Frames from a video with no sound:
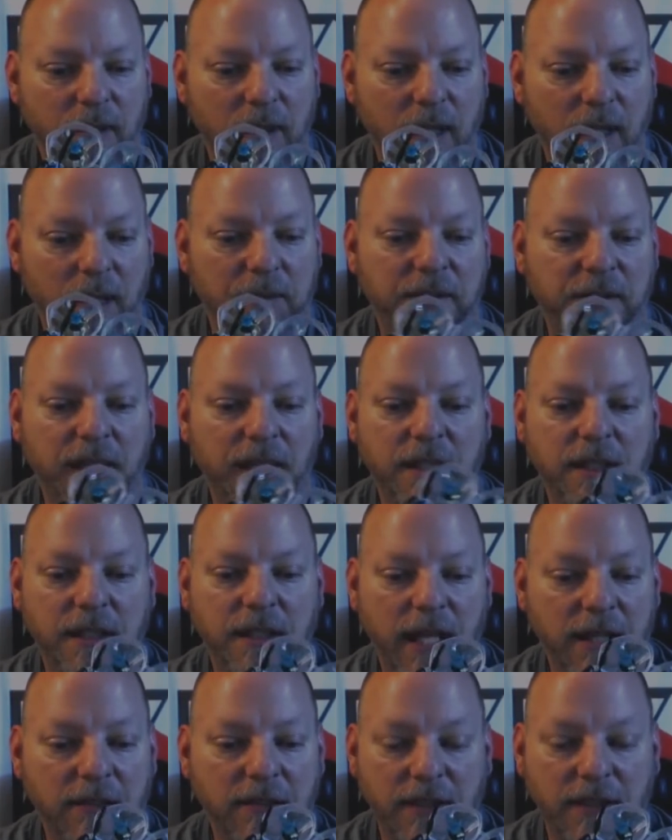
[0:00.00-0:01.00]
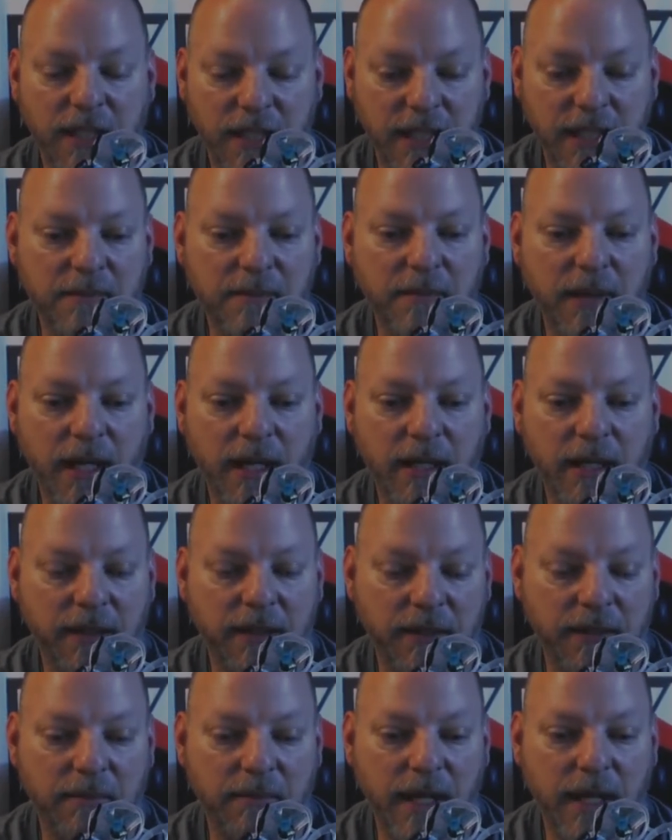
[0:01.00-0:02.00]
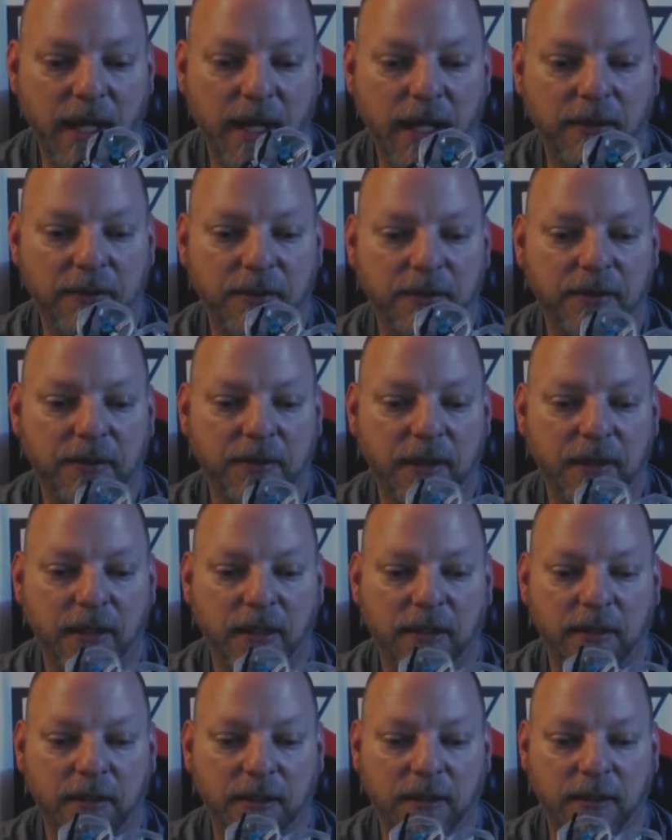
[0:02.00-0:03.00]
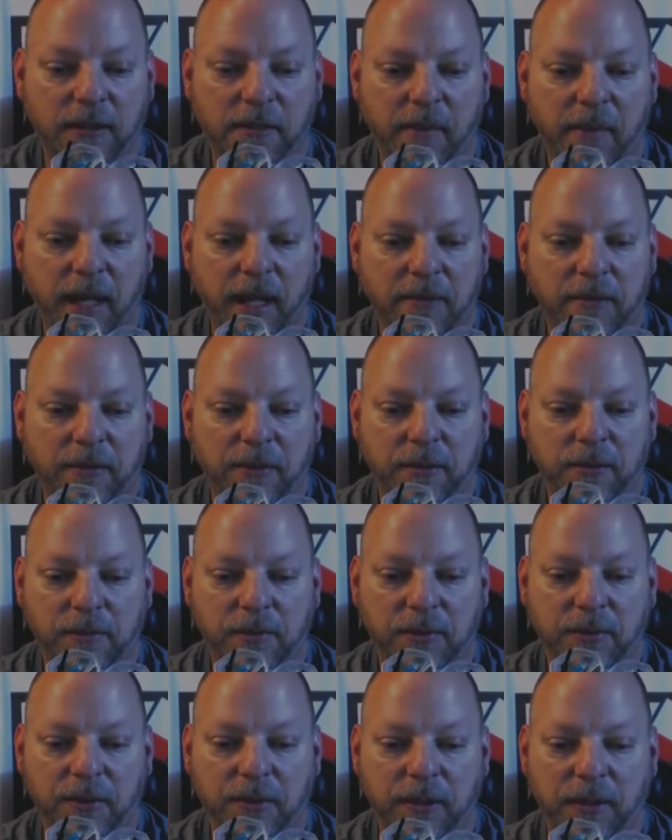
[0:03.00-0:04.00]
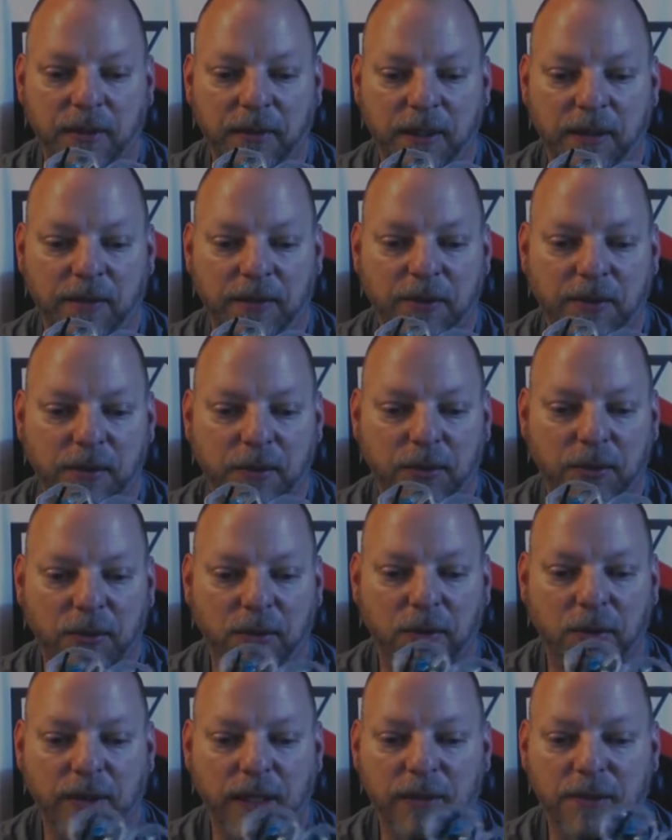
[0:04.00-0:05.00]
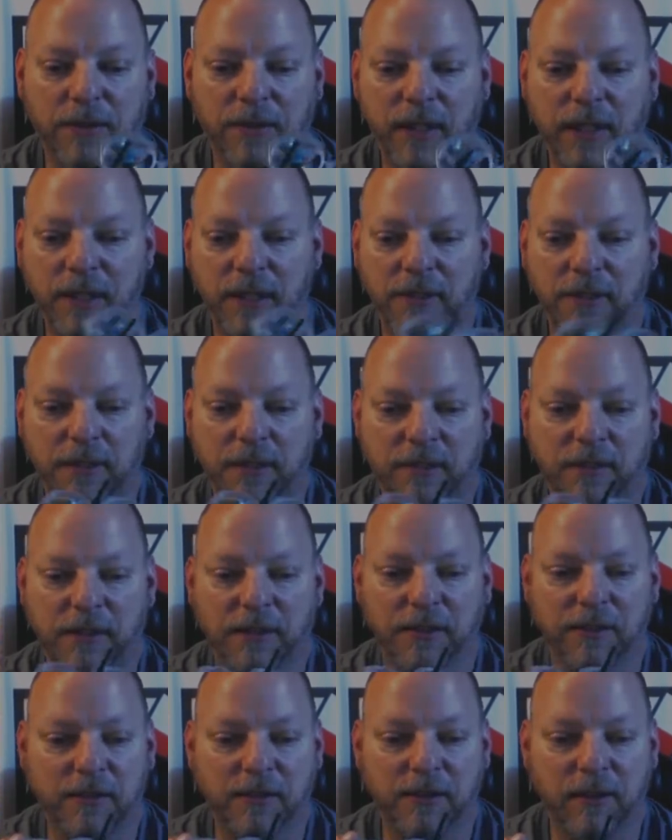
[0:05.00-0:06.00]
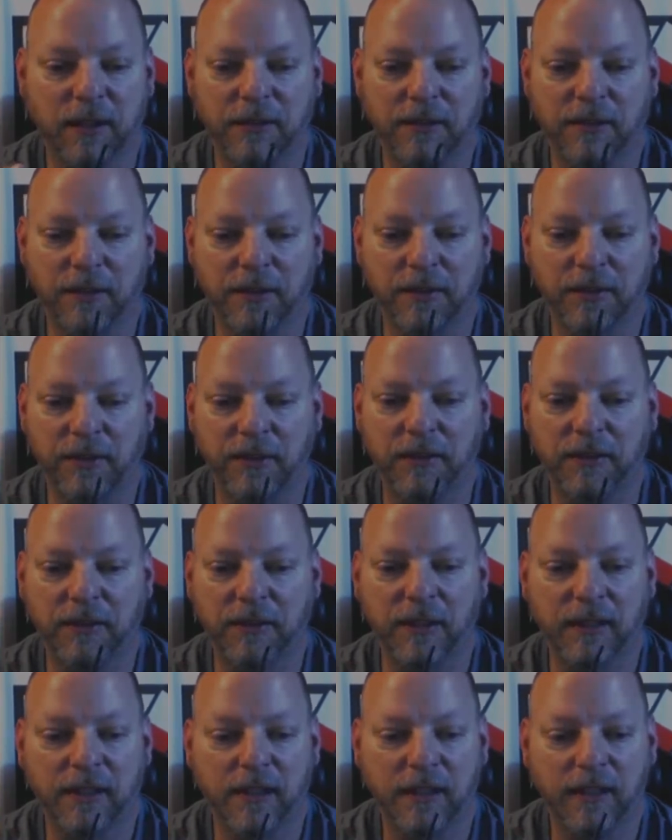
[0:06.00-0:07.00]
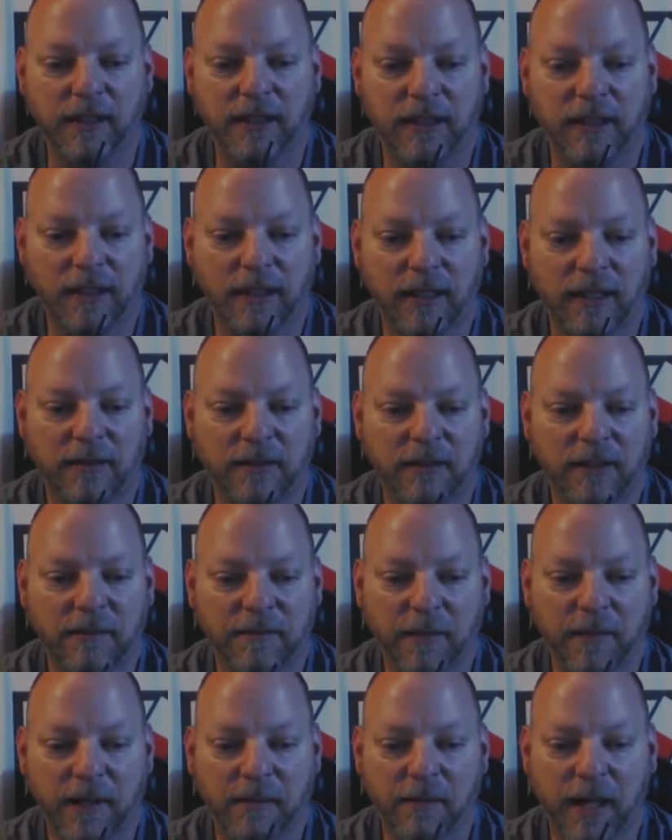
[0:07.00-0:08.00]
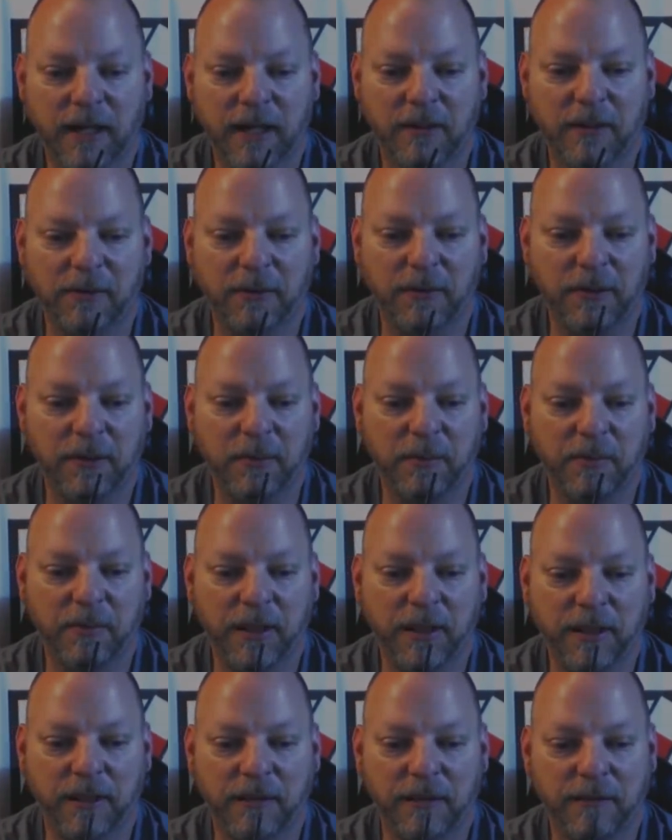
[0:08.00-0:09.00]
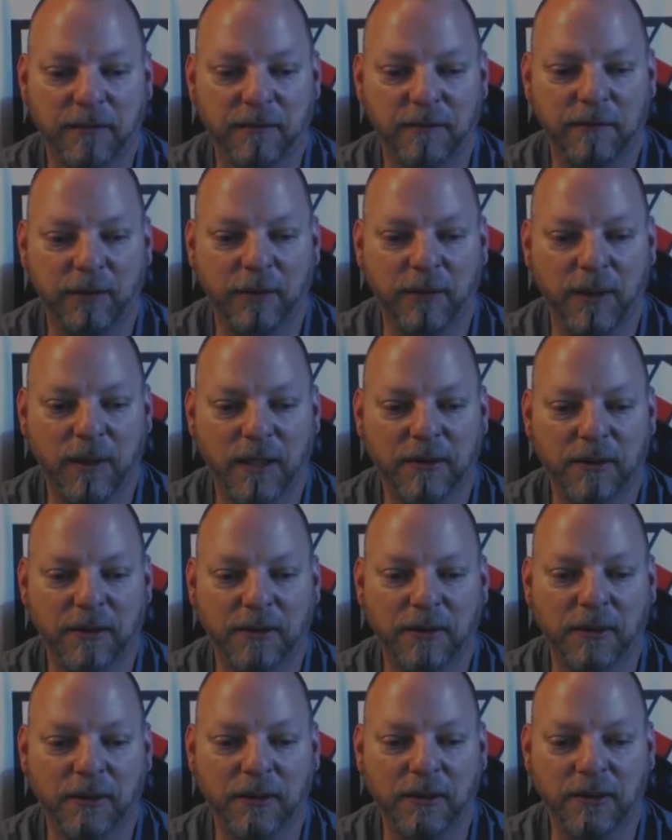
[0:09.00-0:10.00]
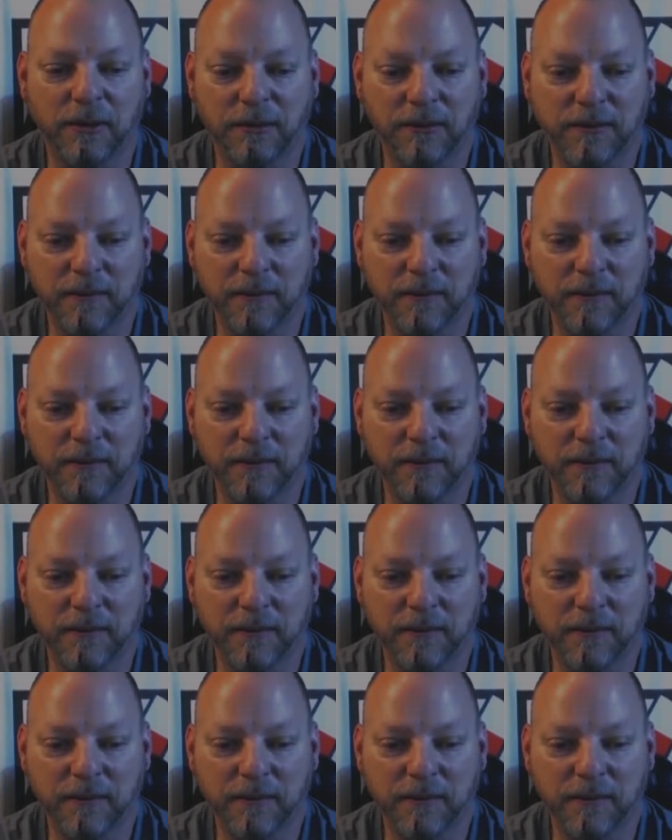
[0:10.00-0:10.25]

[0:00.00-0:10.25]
I'm standing actually in my house in the back room, so it was cold outside. You can see the snow out there, so I just left my back door open and flew out the door.